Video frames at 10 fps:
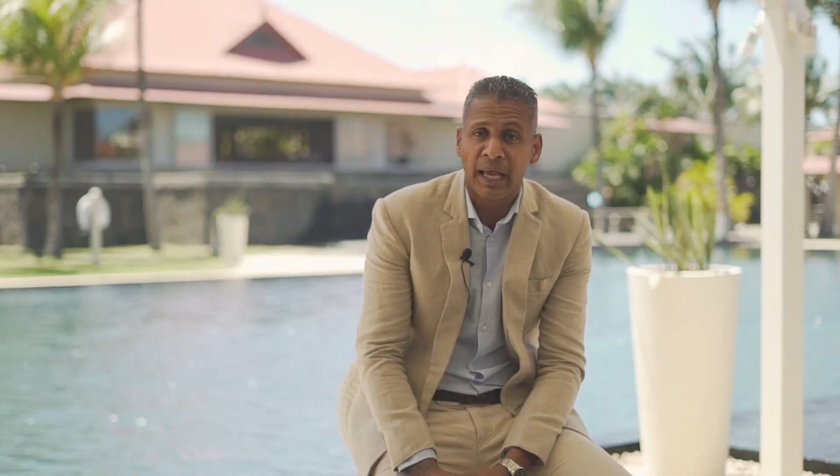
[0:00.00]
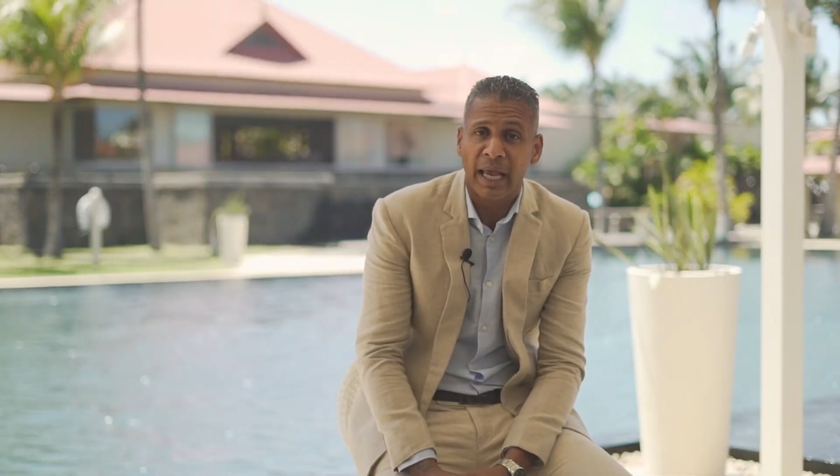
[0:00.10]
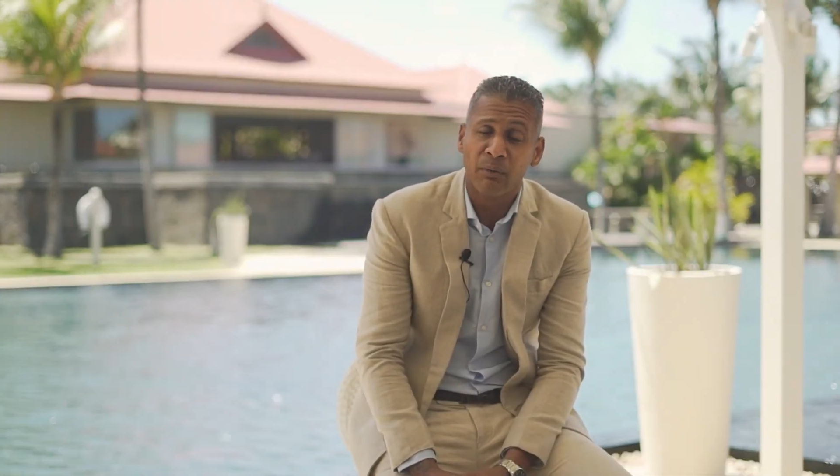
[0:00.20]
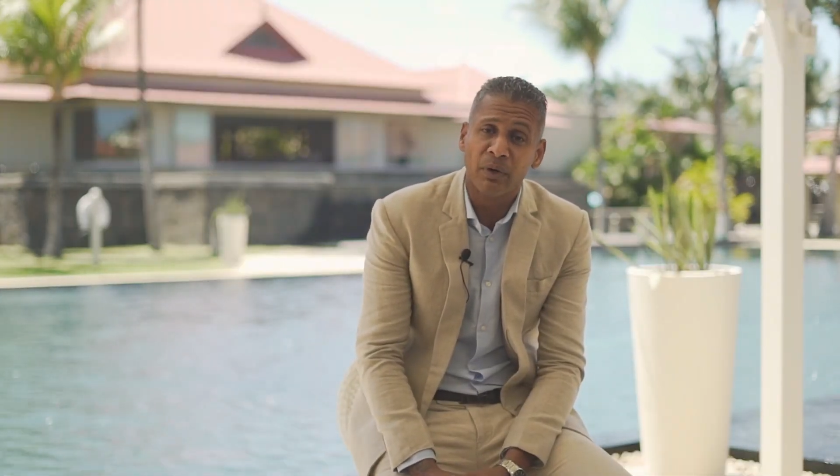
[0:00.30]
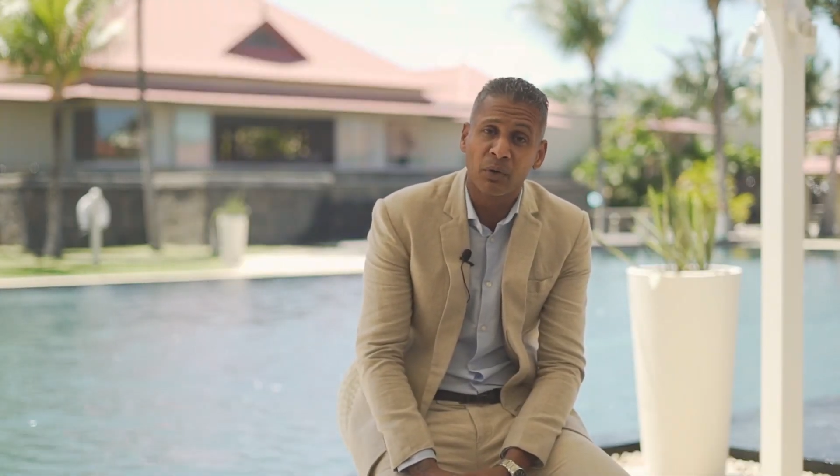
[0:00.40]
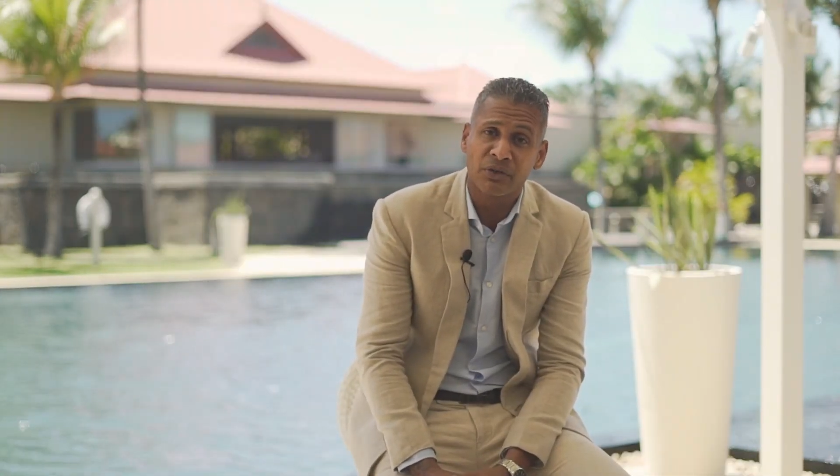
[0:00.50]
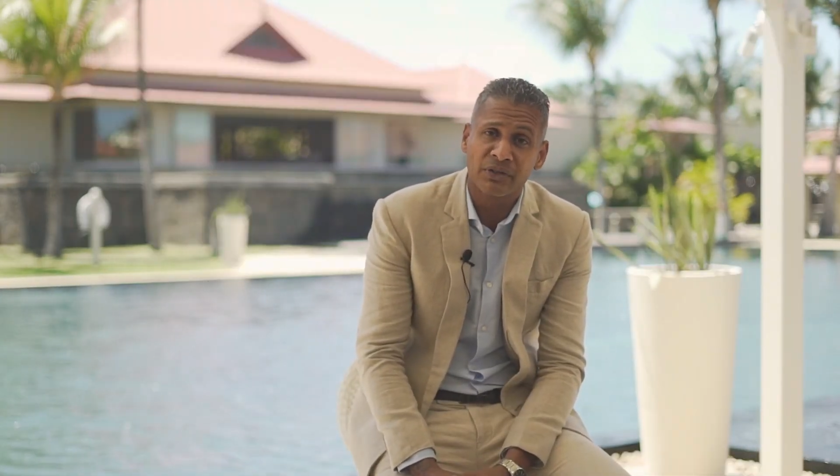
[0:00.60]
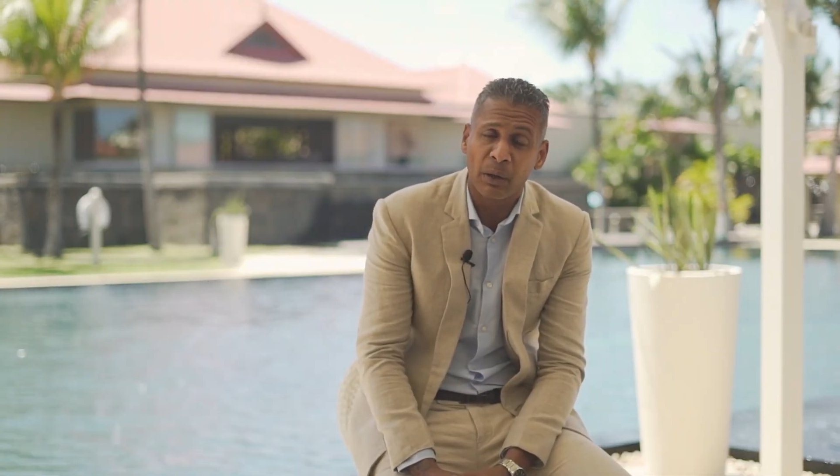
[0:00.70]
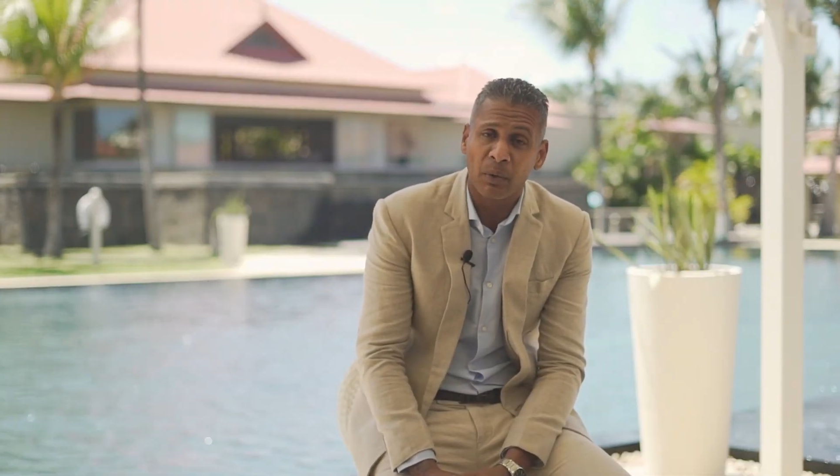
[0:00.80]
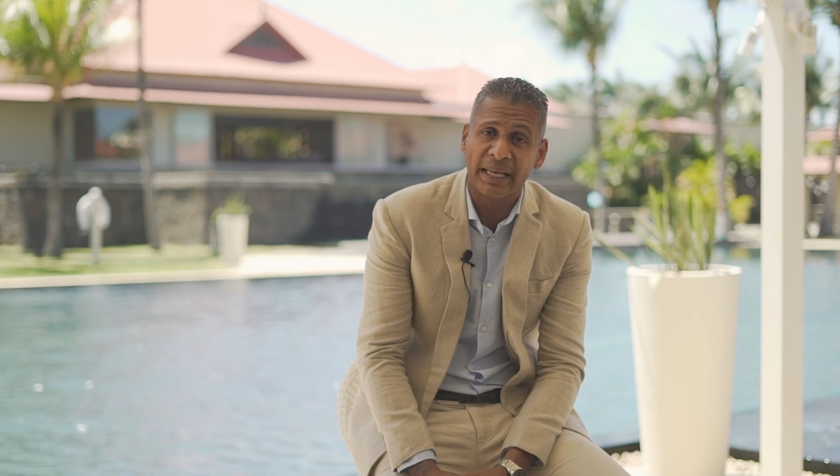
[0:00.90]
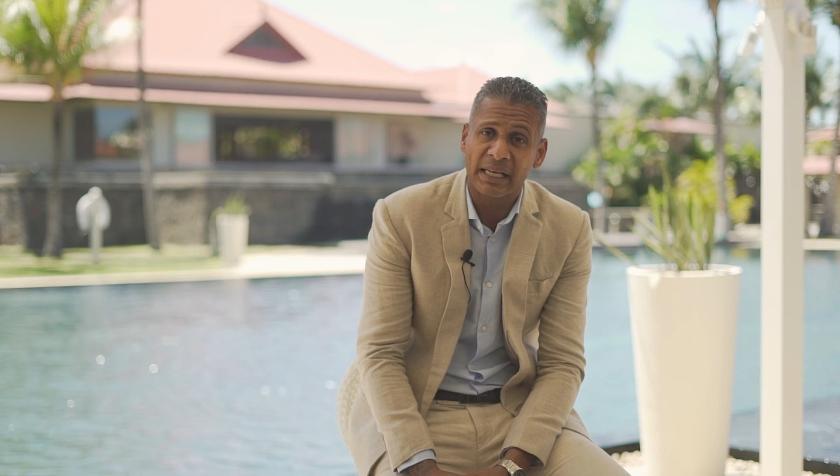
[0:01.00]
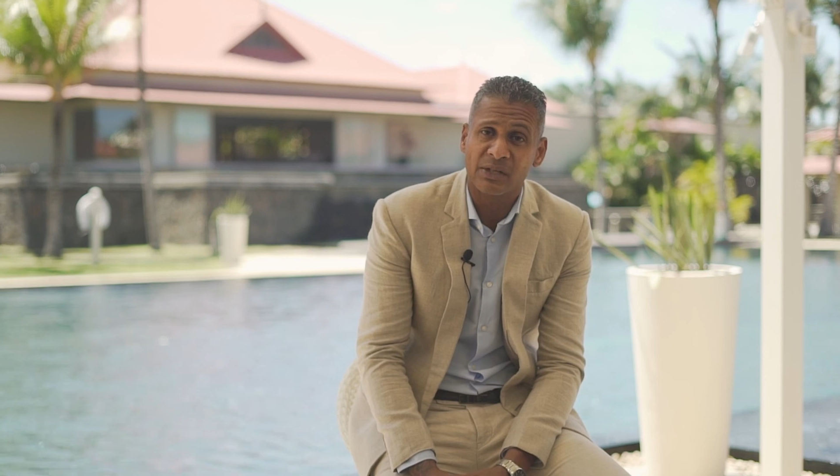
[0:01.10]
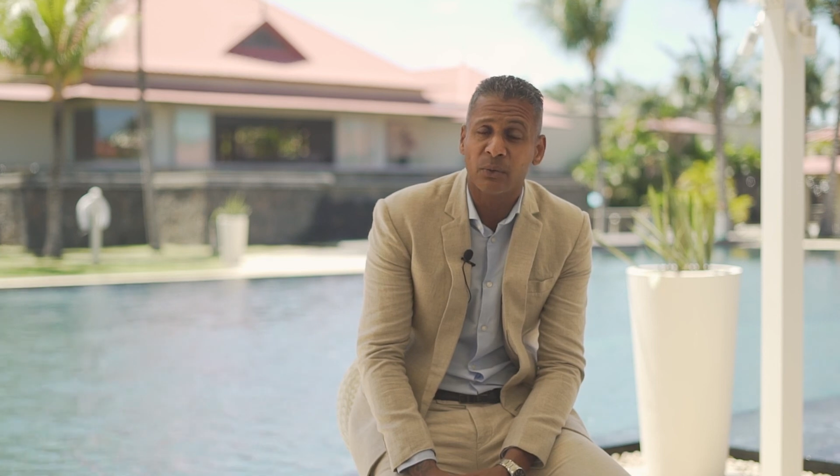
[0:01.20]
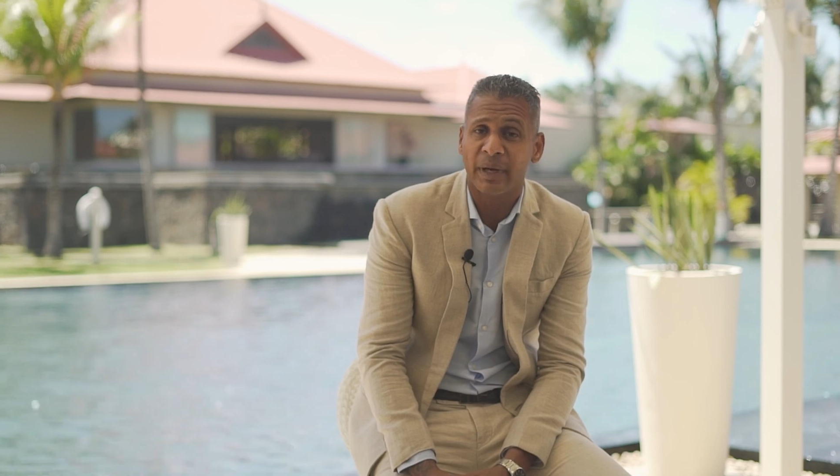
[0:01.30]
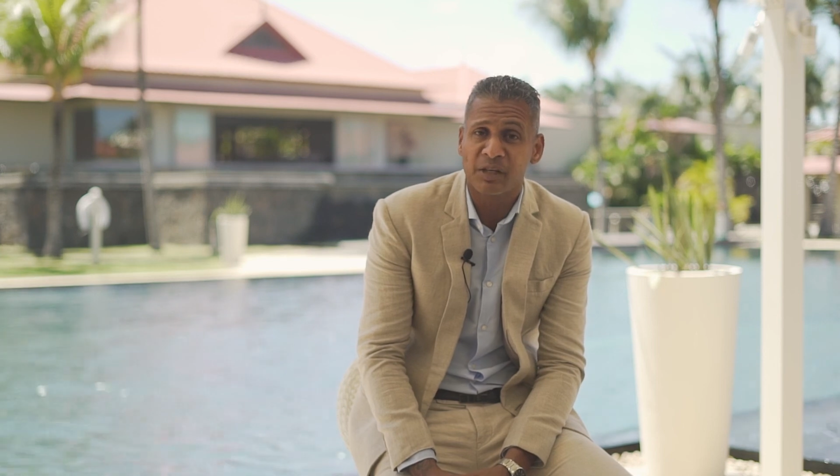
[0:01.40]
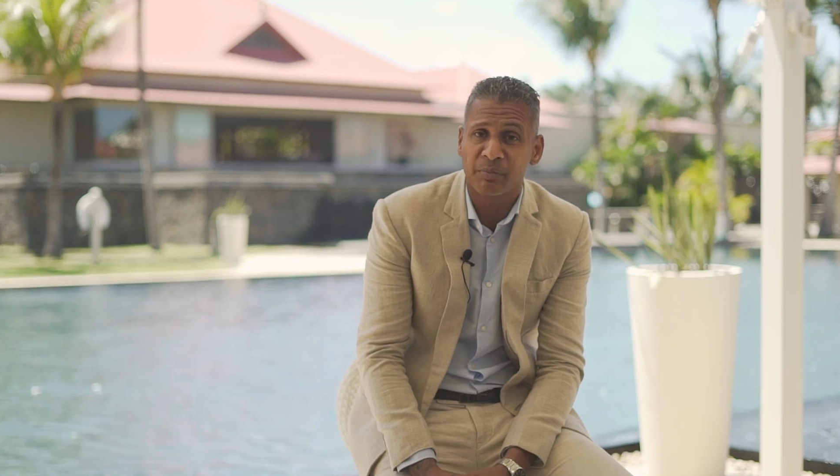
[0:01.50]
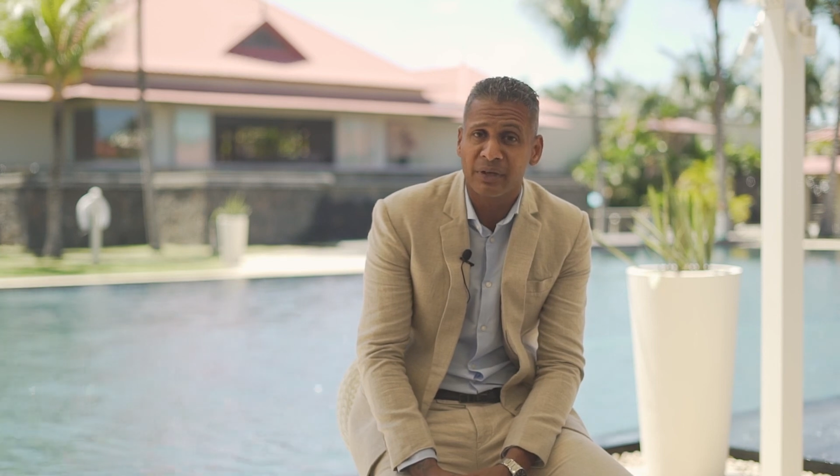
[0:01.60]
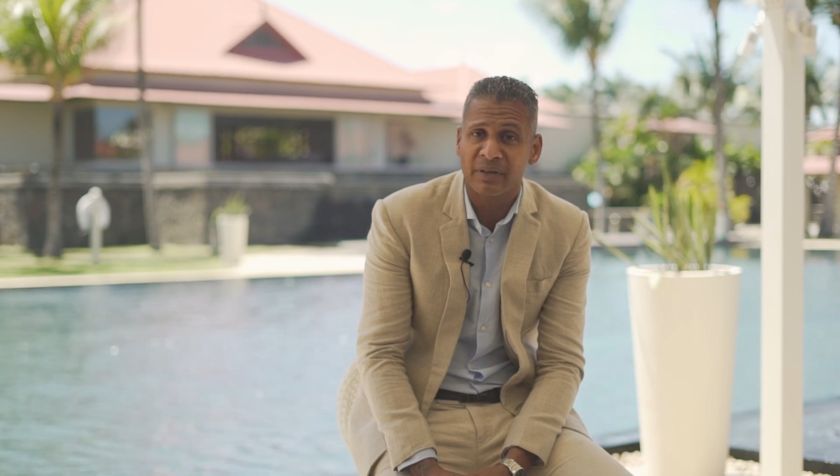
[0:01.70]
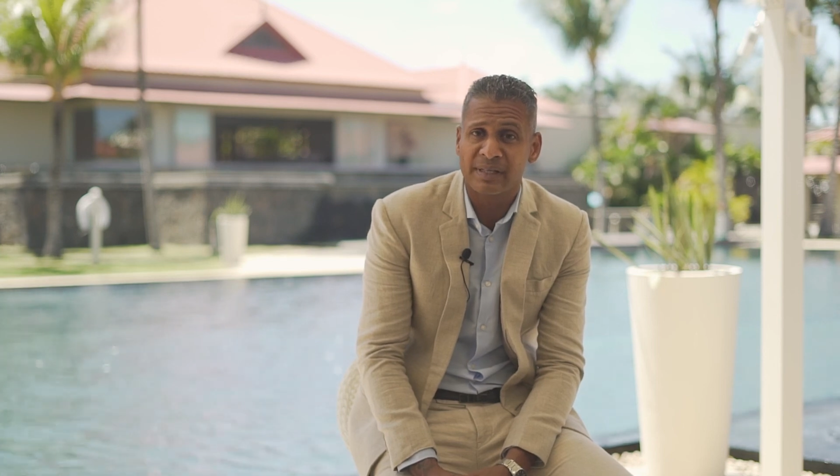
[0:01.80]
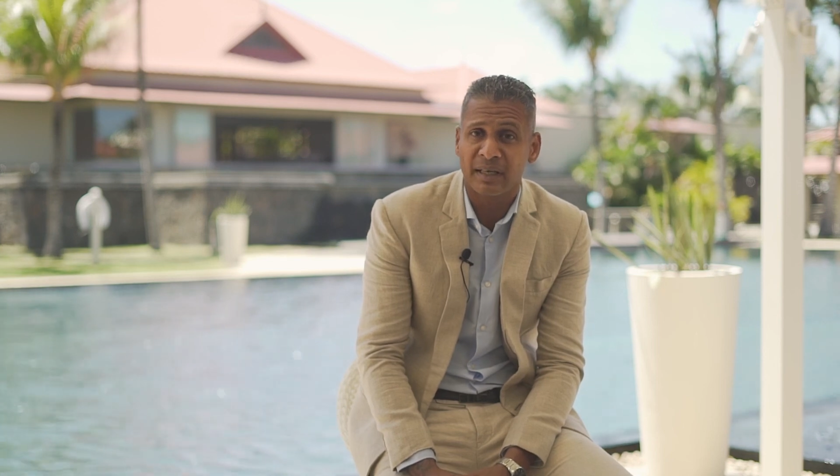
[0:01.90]
and we wanted our guests to
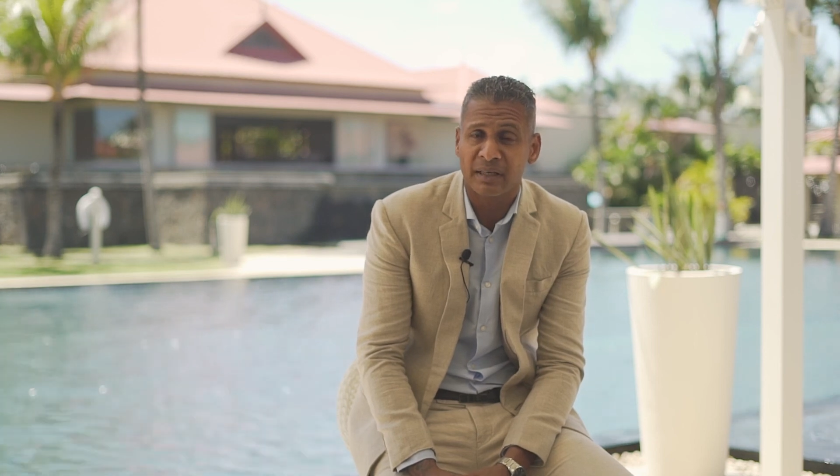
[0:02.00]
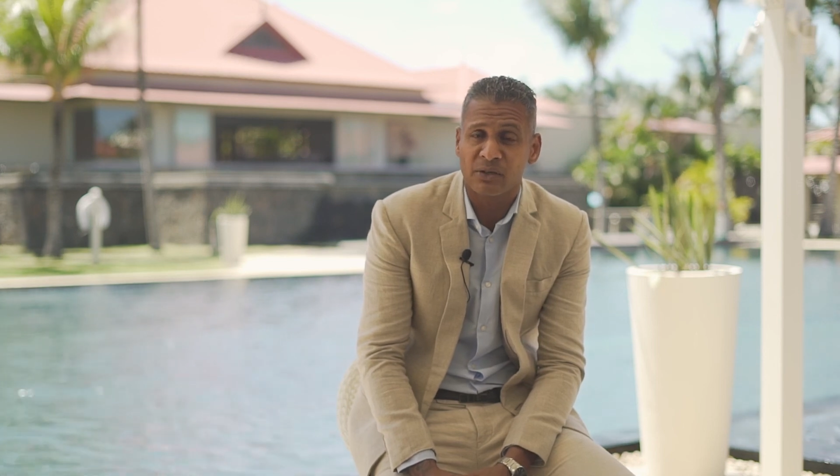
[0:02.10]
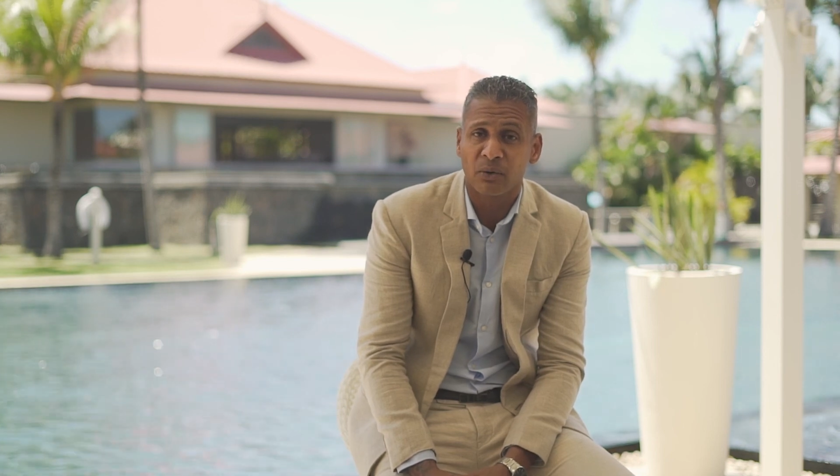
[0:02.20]
experience that.